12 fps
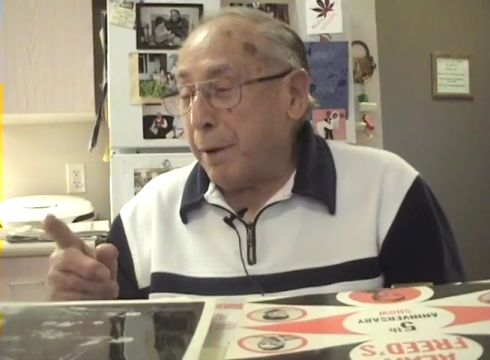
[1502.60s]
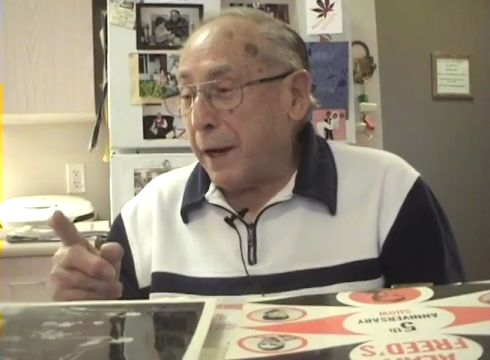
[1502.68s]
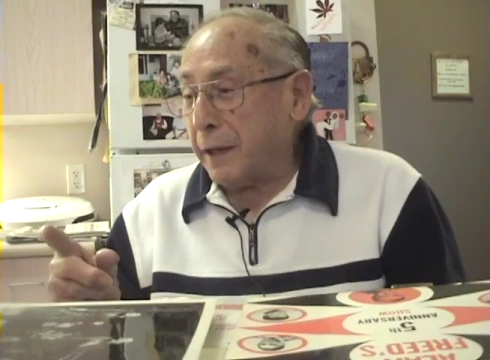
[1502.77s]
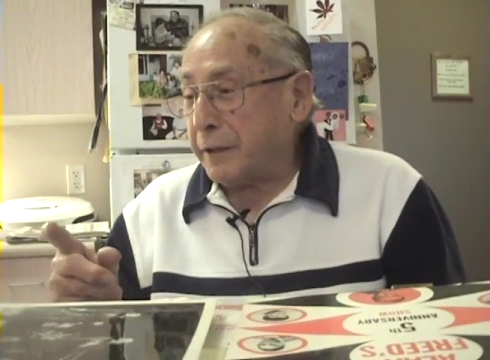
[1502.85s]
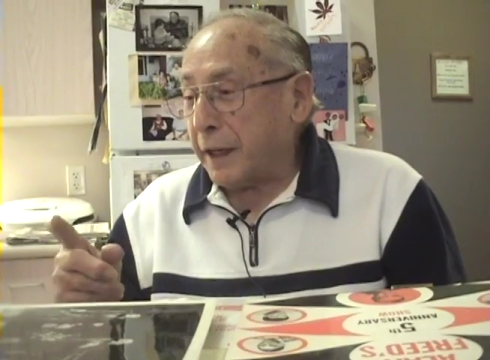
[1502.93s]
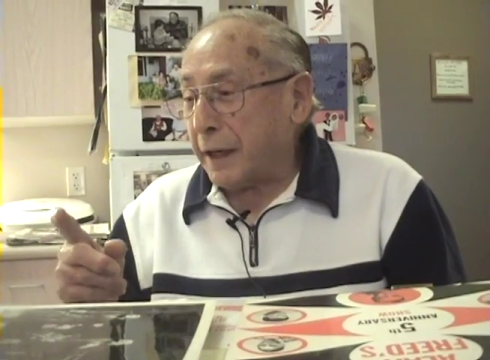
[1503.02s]

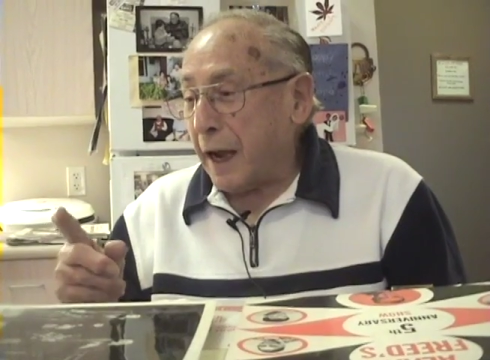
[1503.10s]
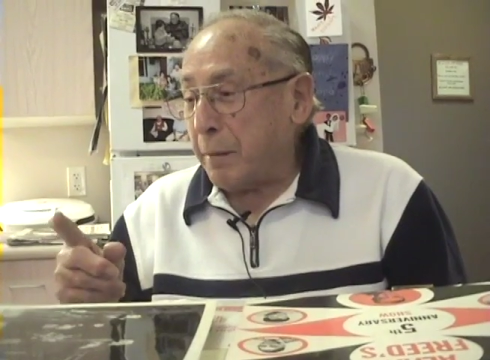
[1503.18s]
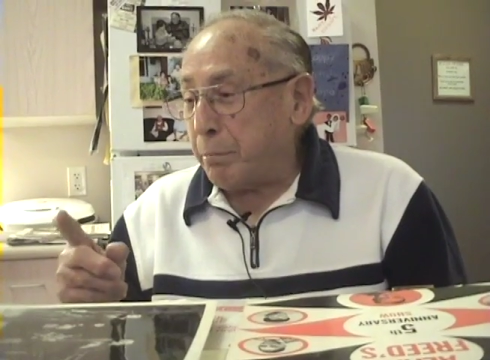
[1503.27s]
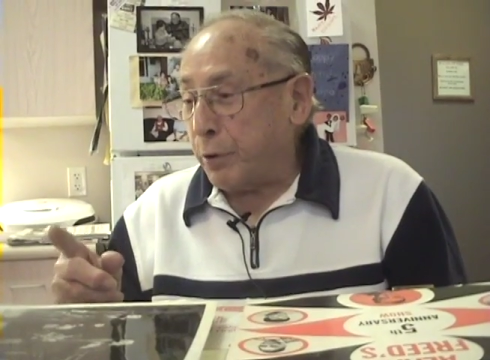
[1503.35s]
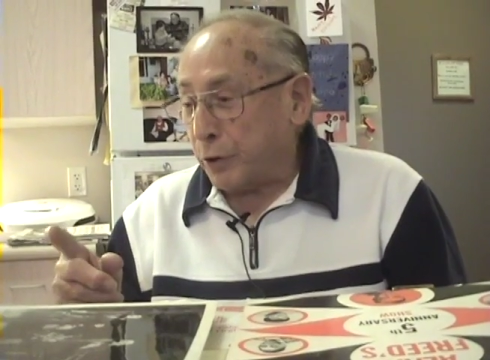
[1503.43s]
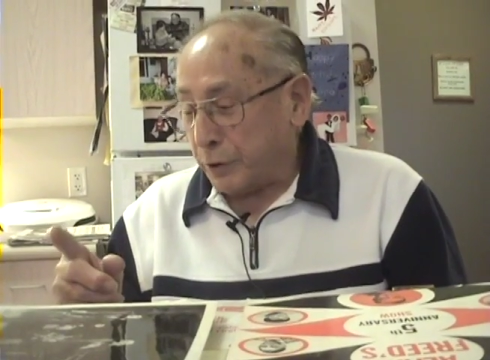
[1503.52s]
band that I
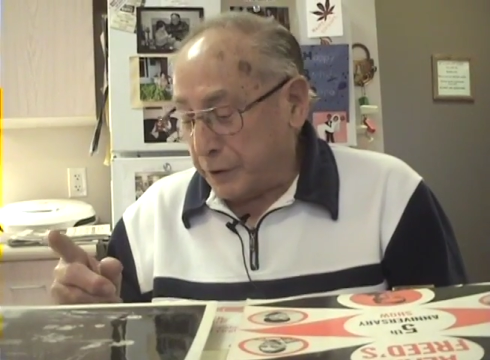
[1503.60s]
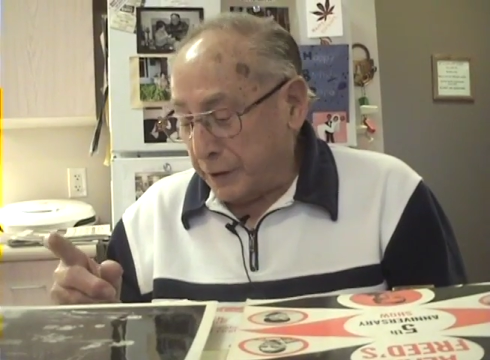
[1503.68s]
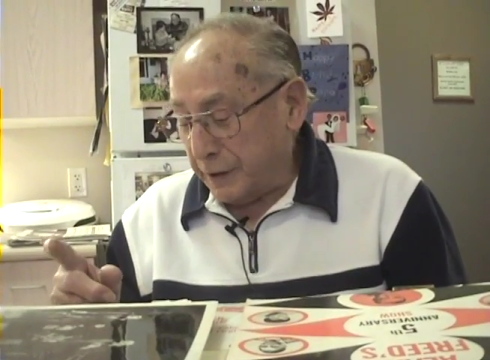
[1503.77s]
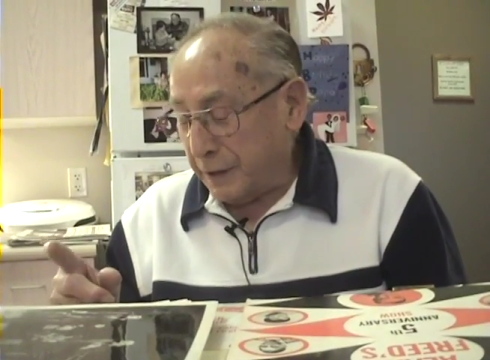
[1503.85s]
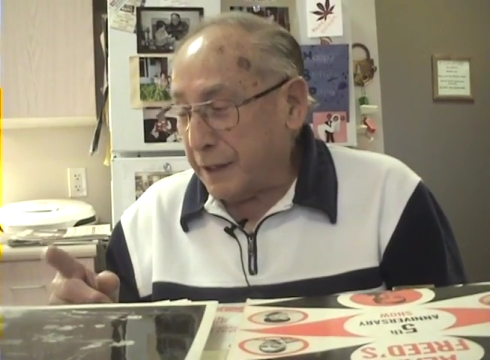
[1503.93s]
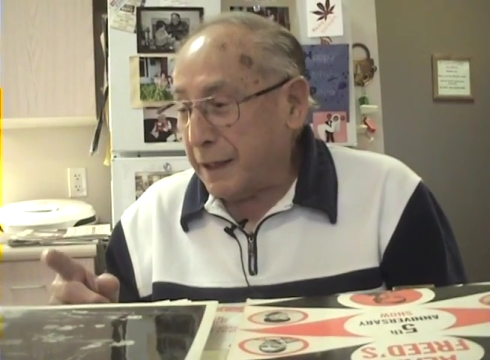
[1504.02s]
booked,
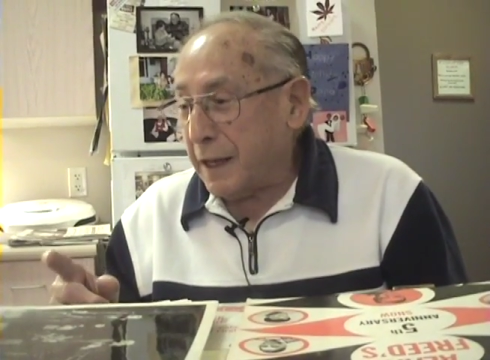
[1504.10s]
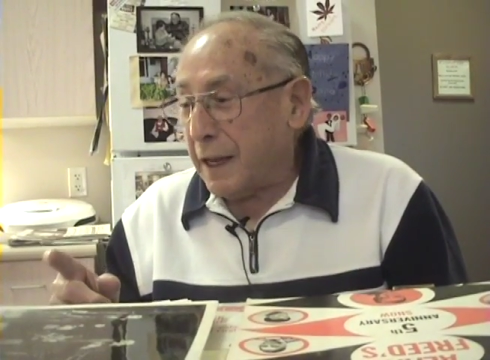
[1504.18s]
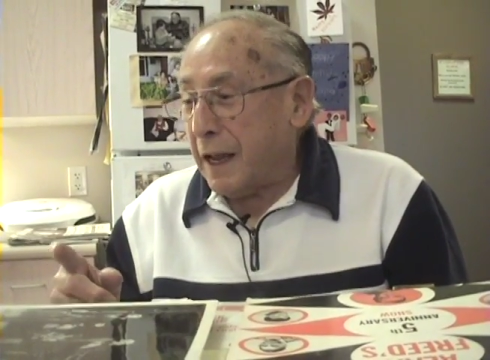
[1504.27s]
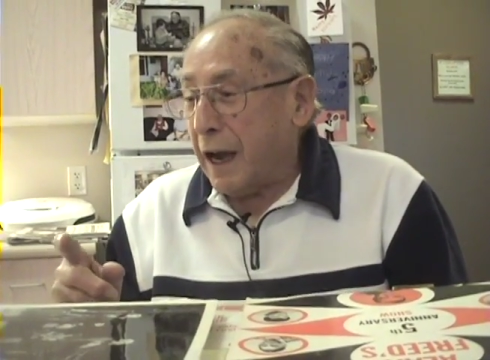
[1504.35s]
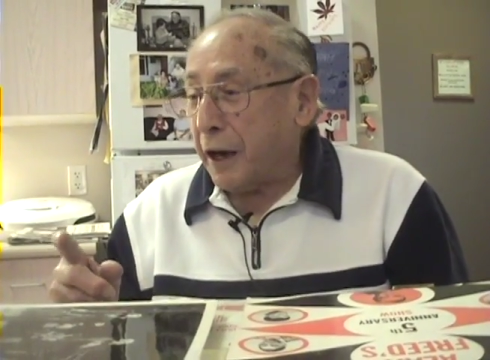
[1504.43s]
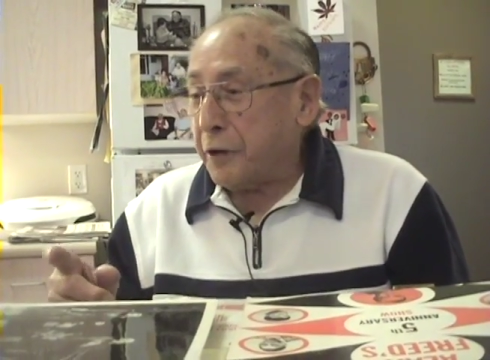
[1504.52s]
I